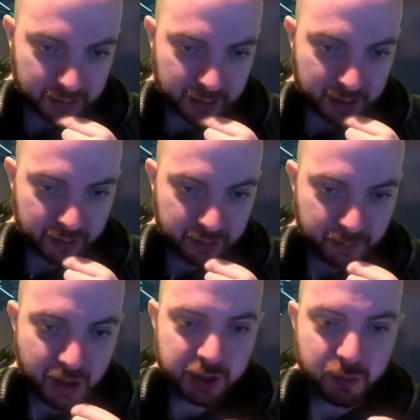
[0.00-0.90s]
The
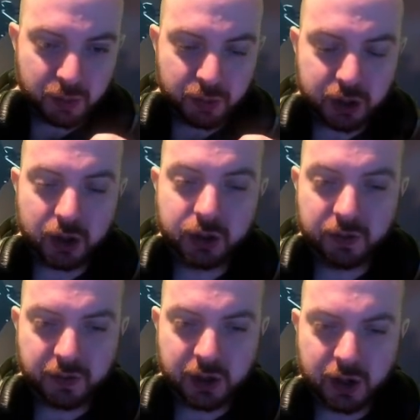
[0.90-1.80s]
merchant one was
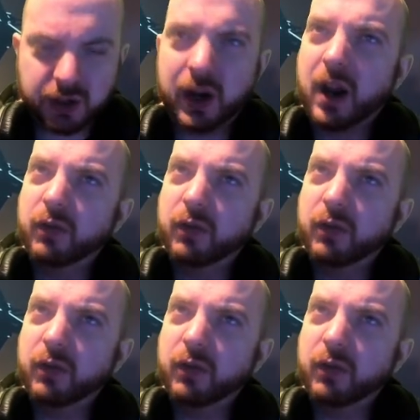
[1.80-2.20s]
$250, right?